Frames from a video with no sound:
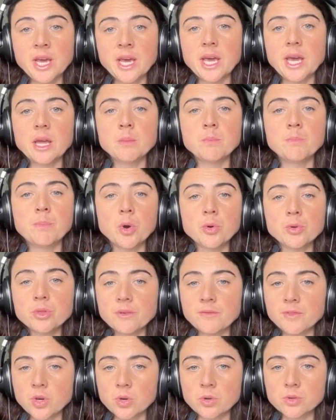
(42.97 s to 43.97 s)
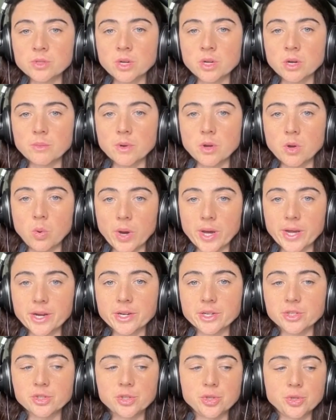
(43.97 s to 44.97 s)
And both of those are
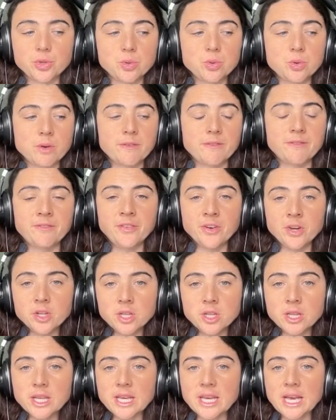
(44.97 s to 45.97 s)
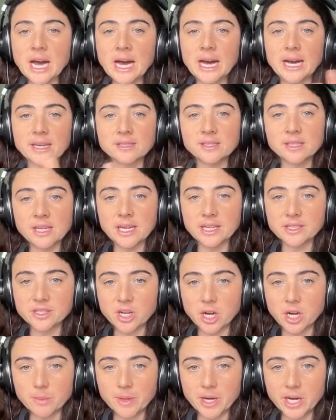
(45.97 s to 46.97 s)
required to fully oxidize
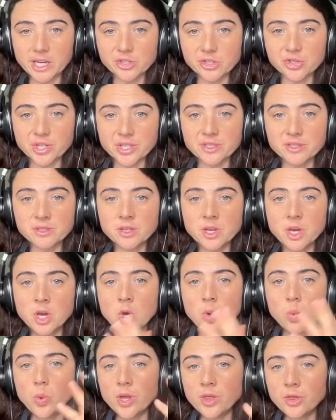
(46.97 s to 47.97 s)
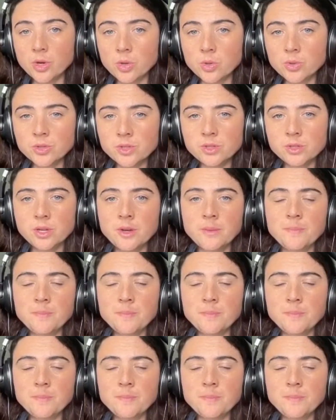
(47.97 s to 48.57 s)
carbohydrates. When those,